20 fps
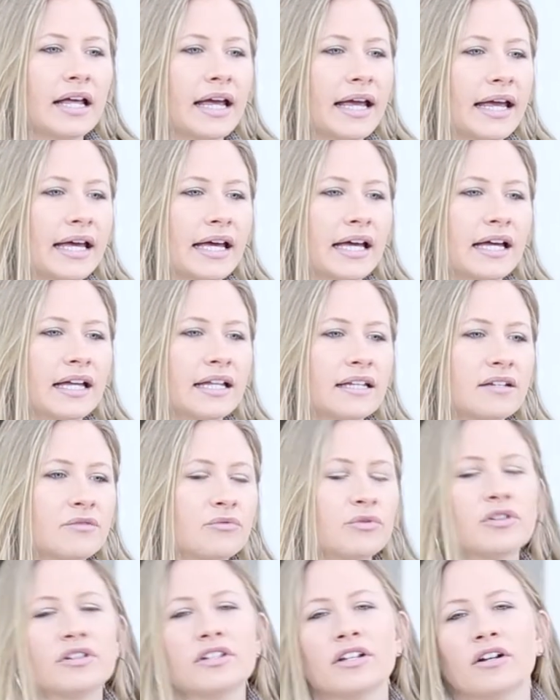and
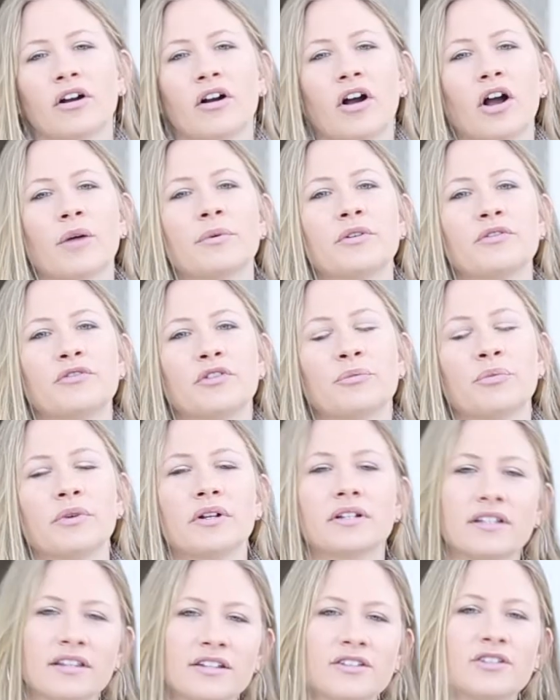reducing our carbon
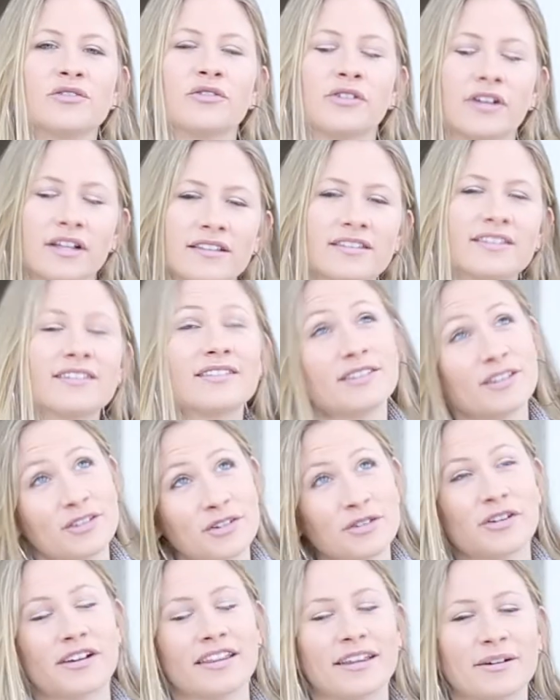footprint to the degree, the
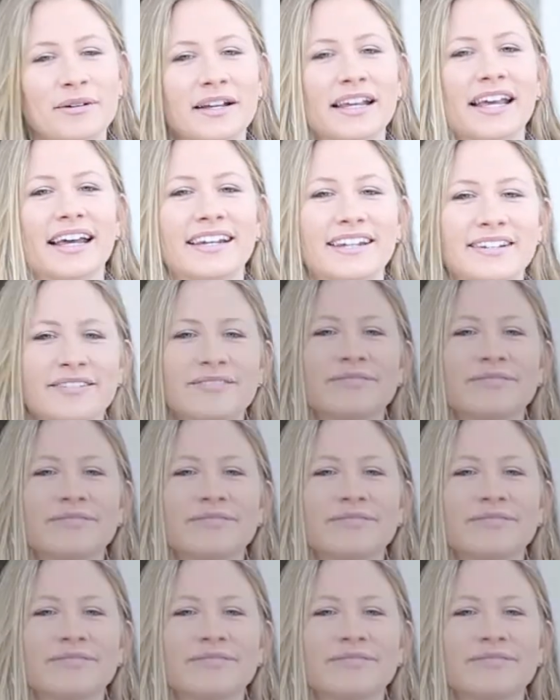degree that we can.